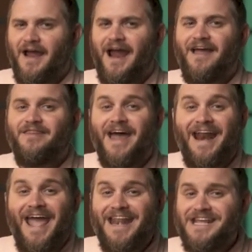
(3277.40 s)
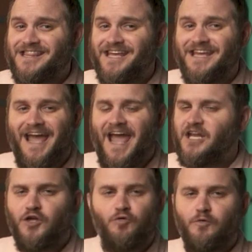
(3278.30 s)
And that anything
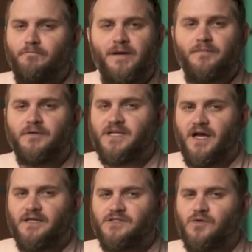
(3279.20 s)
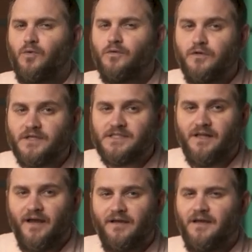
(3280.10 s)
any group member does or looks
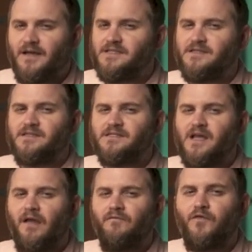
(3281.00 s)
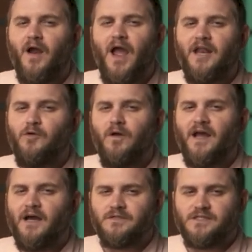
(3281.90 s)
like is the same for anyone
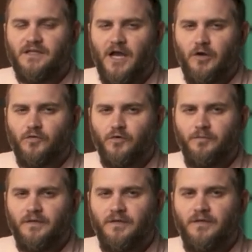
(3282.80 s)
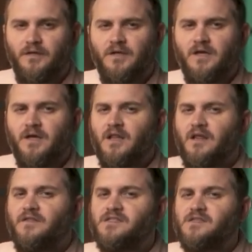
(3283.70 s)
else in the out-group.
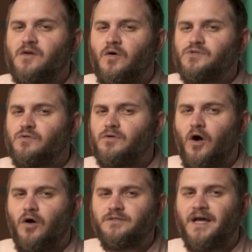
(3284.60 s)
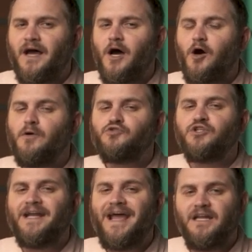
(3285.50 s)
This is also called a
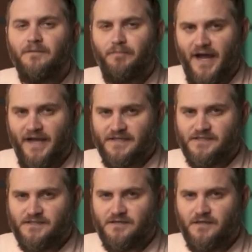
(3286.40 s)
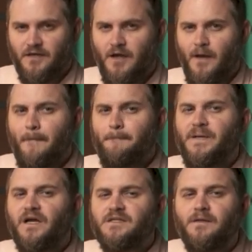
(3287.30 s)
homogeneity bias.
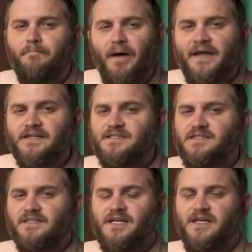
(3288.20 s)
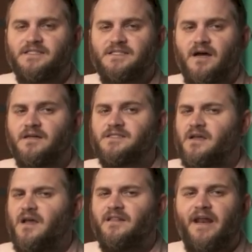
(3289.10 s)
because the bias dictates to us
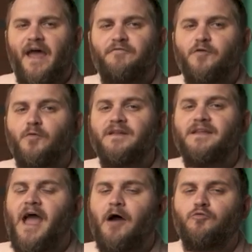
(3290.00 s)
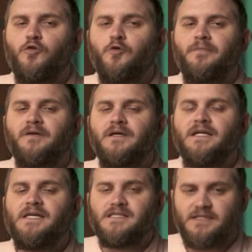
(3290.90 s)
that everyone in the outgroup
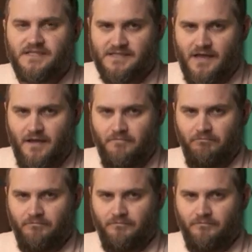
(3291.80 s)
is the same.